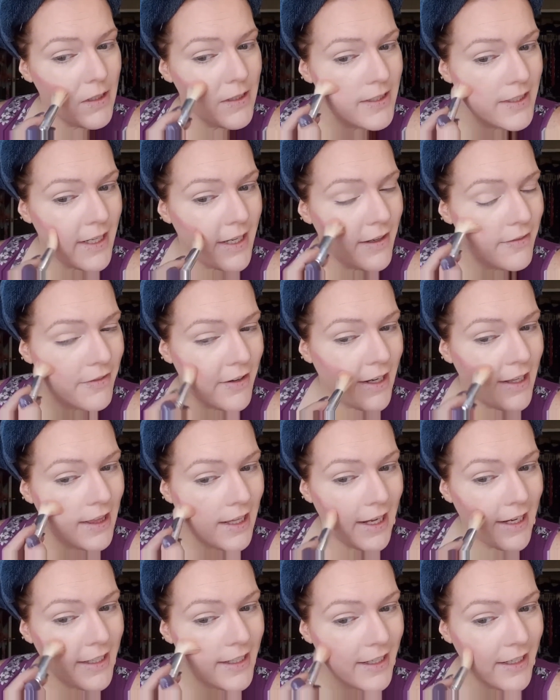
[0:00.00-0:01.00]
We'll see if I
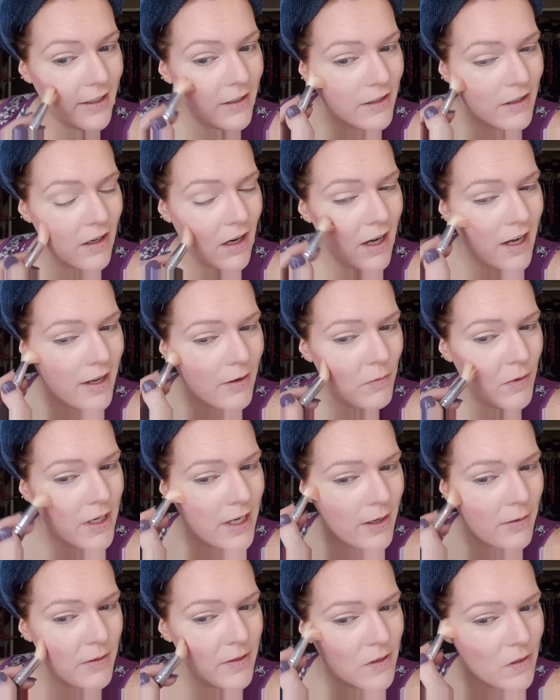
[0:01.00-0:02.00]
like it or not.
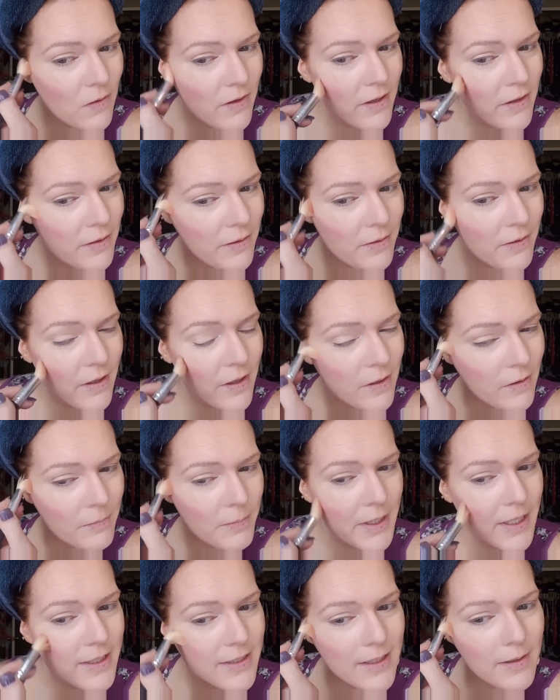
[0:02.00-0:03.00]
When I was going through,
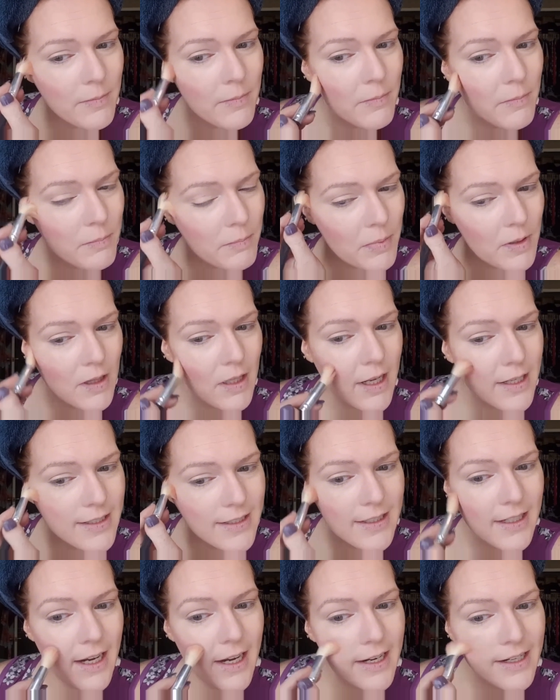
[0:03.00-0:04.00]
because I'm plus
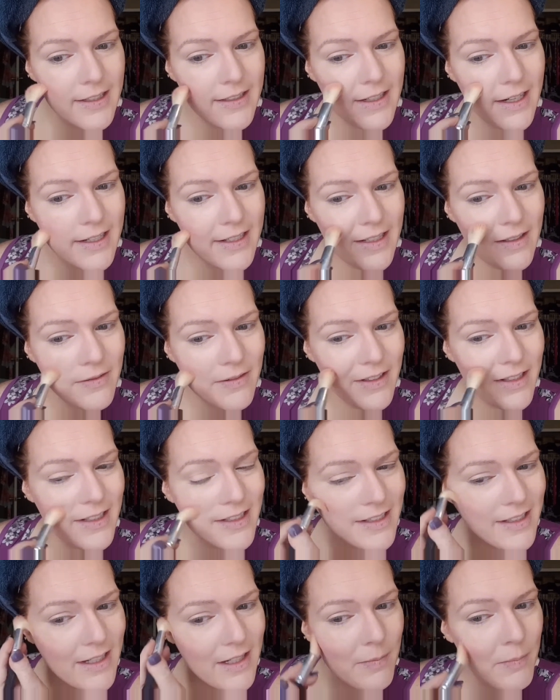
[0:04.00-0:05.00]
size, I didn't really
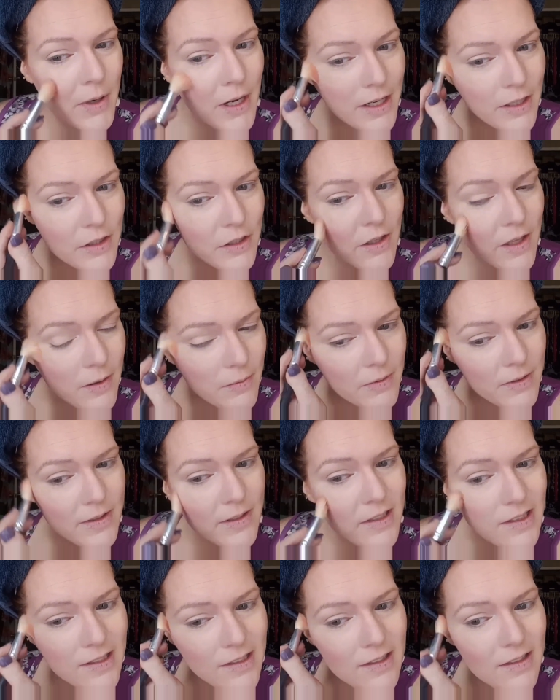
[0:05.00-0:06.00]
see much that was
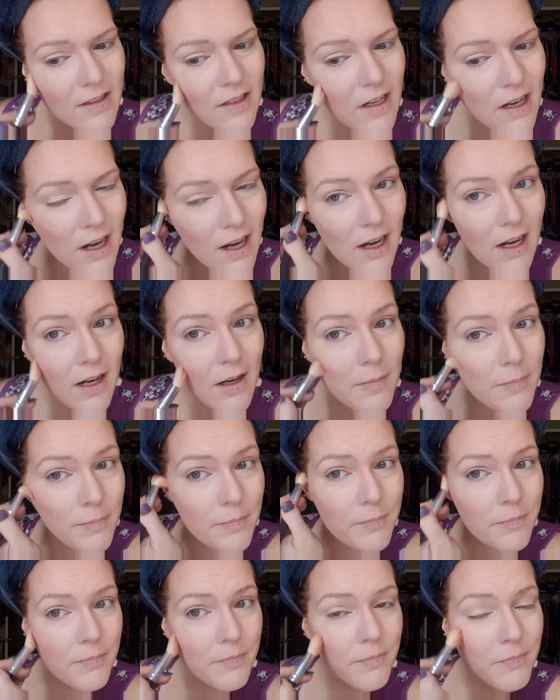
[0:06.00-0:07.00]

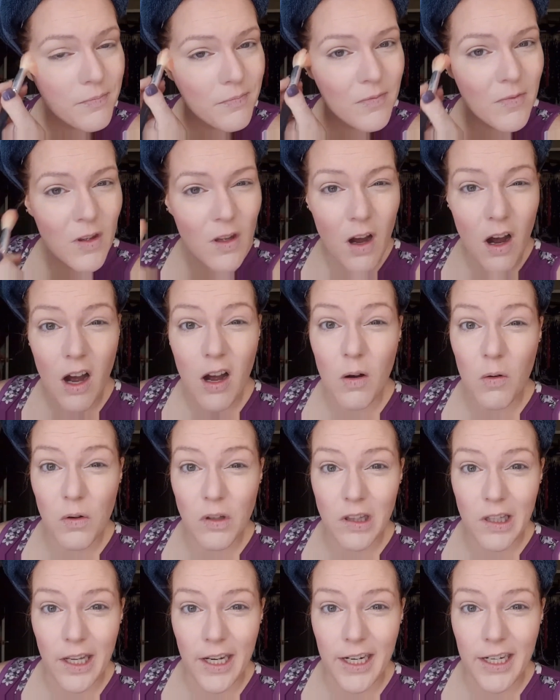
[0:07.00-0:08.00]
um, not
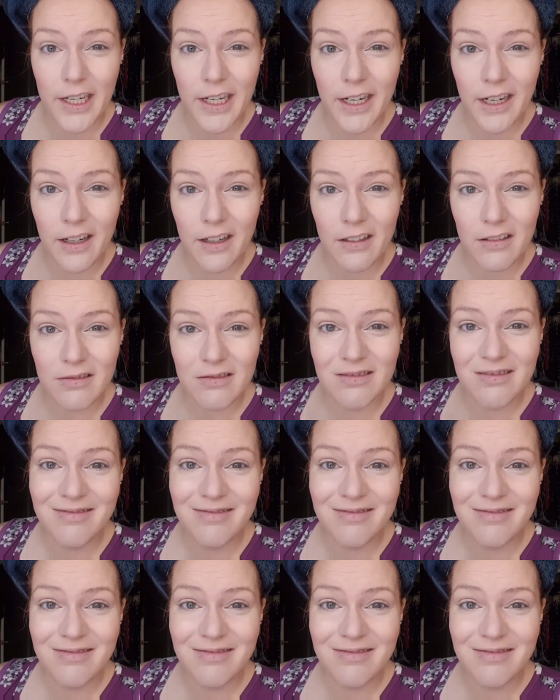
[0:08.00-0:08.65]
old lady.